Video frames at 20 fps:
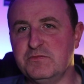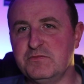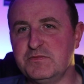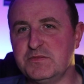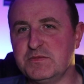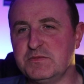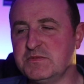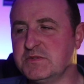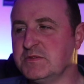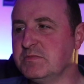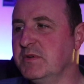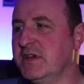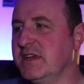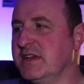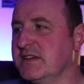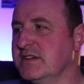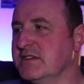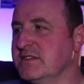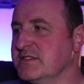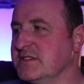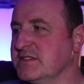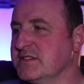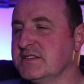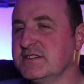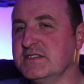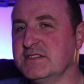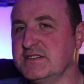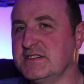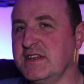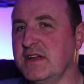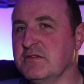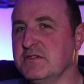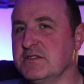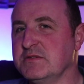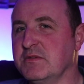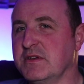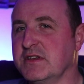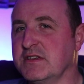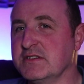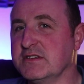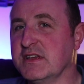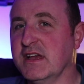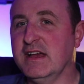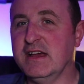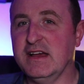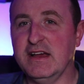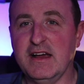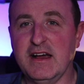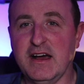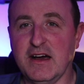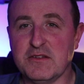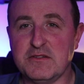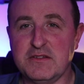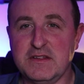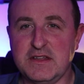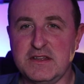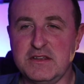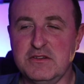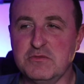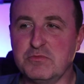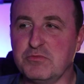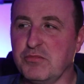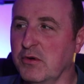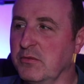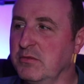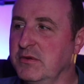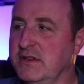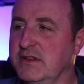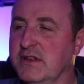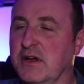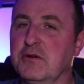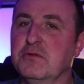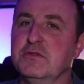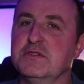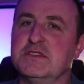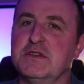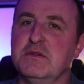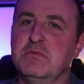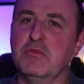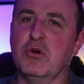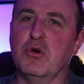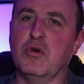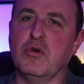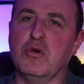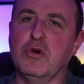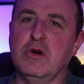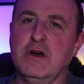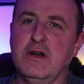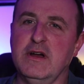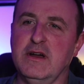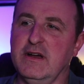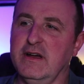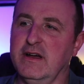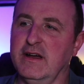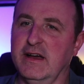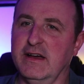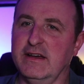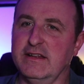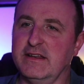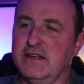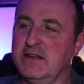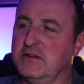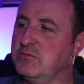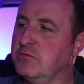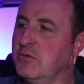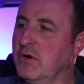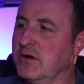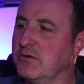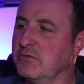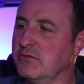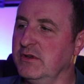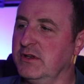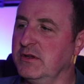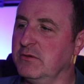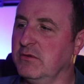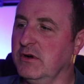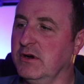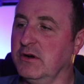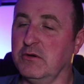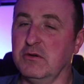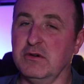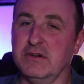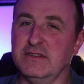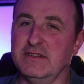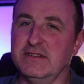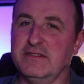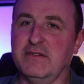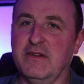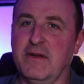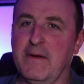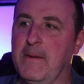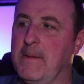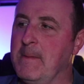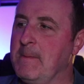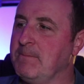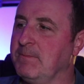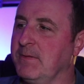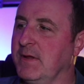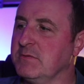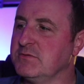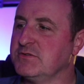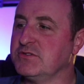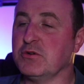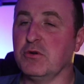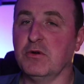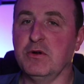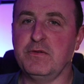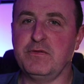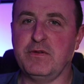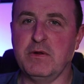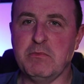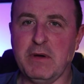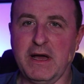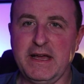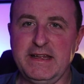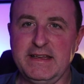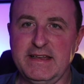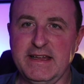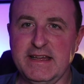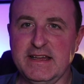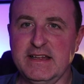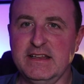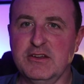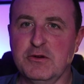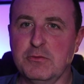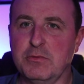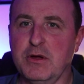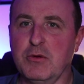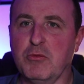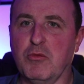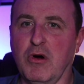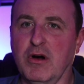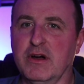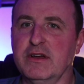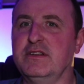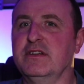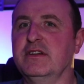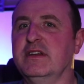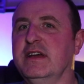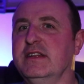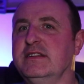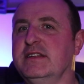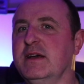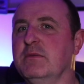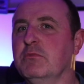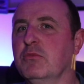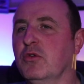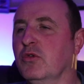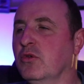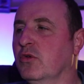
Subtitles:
speakers, stereo speakers, I think you'd probably notice it more, and it'd work really well. And I'm sure if they made it a little bit wider, had that